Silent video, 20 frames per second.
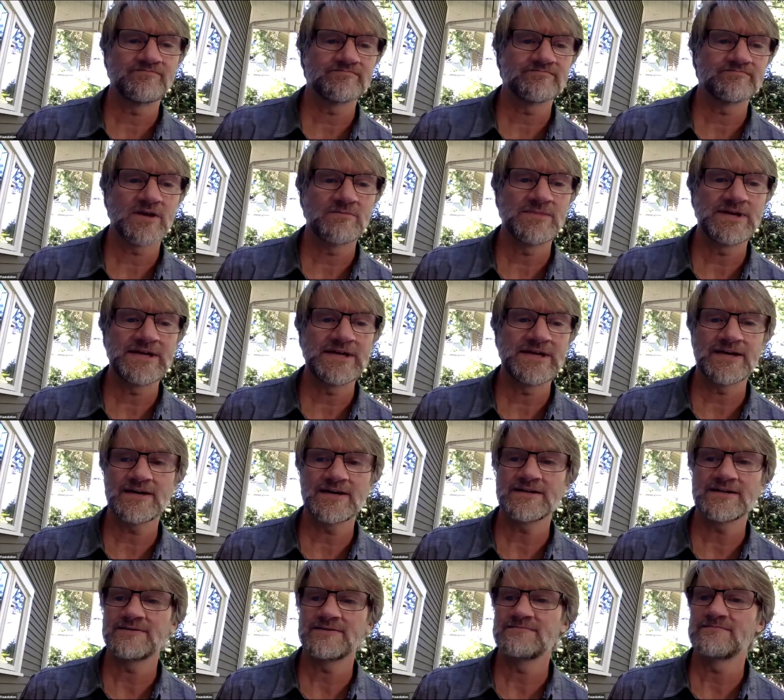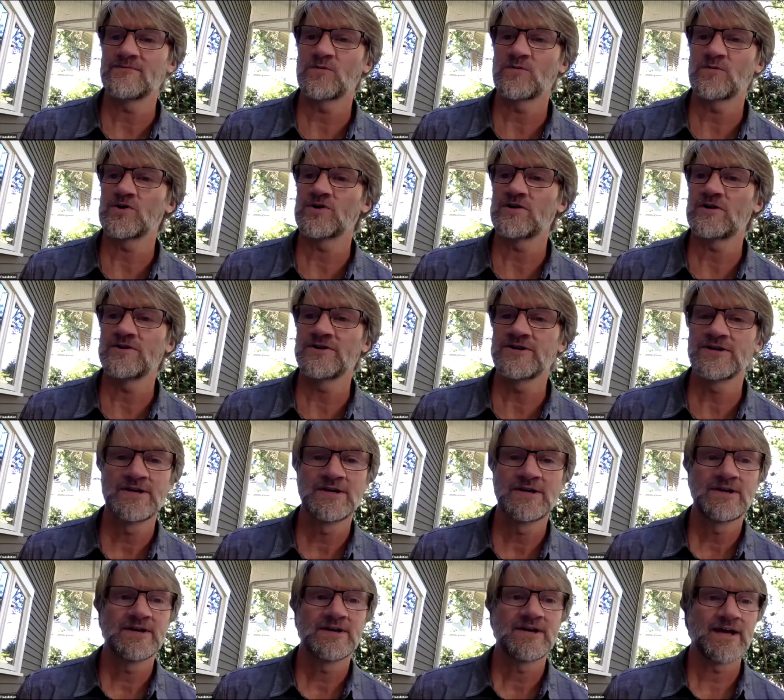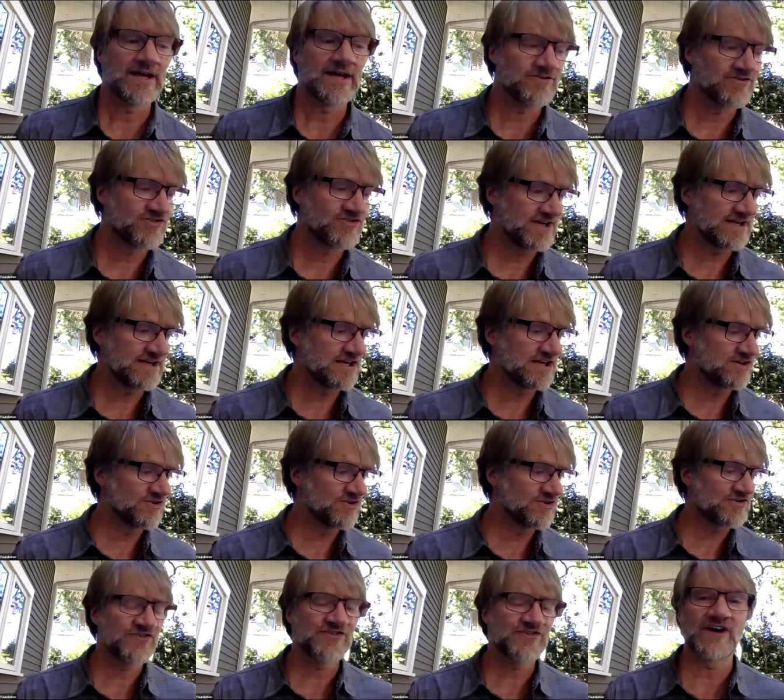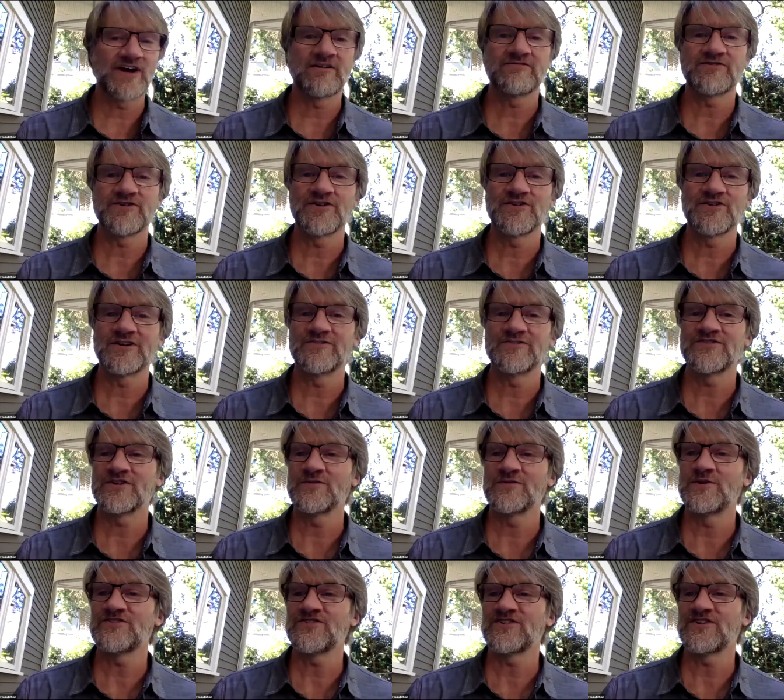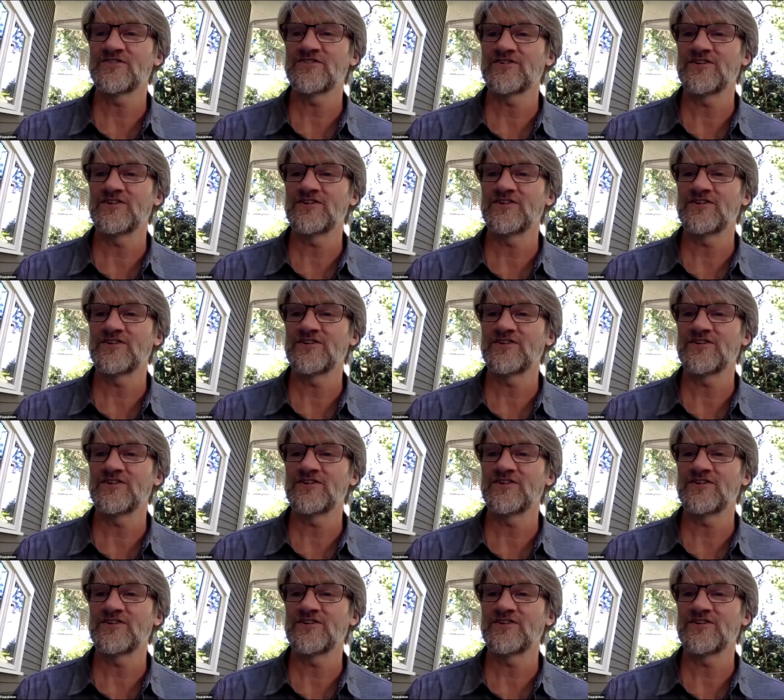media world, and she can introduce herself further if she wishes.